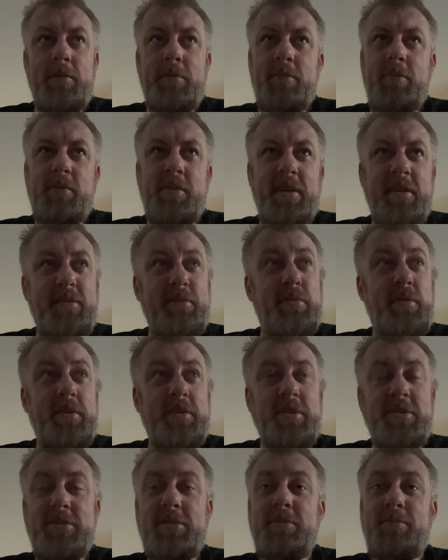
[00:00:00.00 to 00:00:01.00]
Well, guess what?
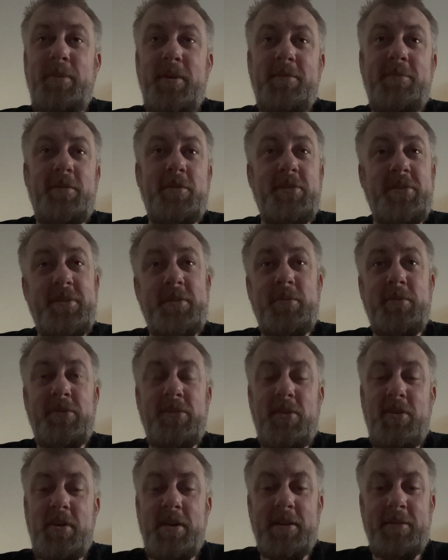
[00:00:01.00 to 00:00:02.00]
You should be forced to
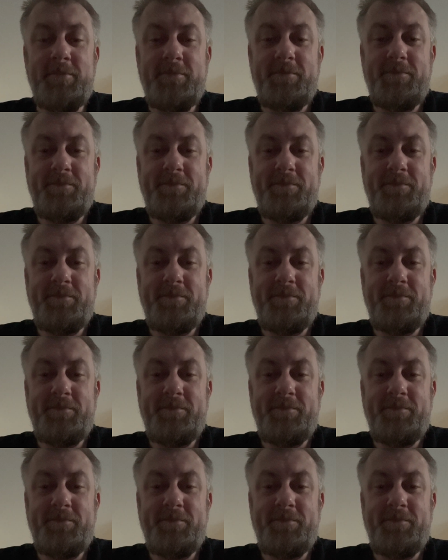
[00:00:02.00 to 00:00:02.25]
resign.